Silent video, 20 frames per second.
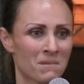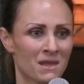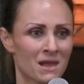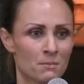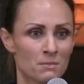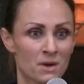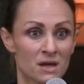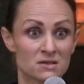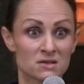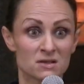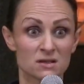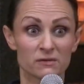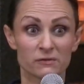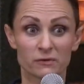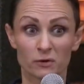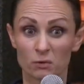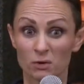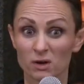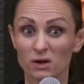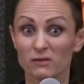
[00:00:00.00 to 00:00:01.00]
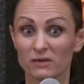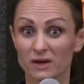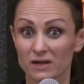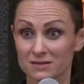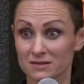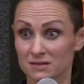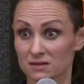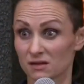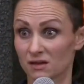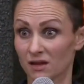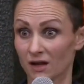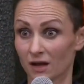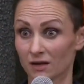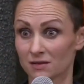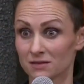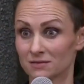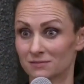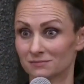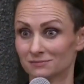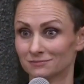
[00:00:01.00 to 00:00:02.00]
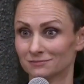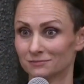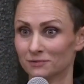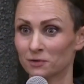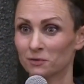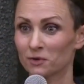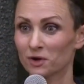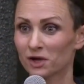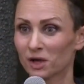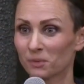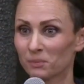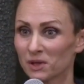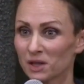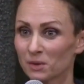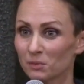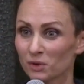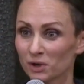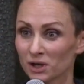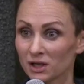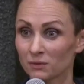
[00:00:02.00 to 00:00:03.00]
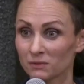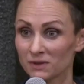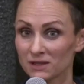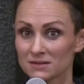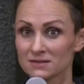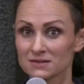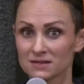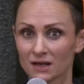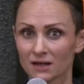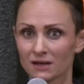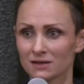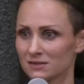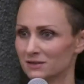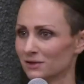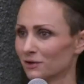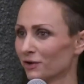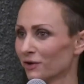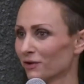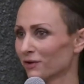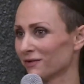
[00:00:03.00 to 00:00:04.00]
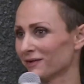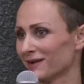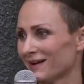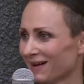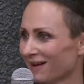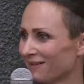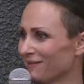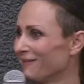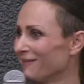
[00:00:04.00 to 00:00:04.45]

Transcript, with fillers: Imagine if all of us did that. We woke up in the morning and we decided, yo, I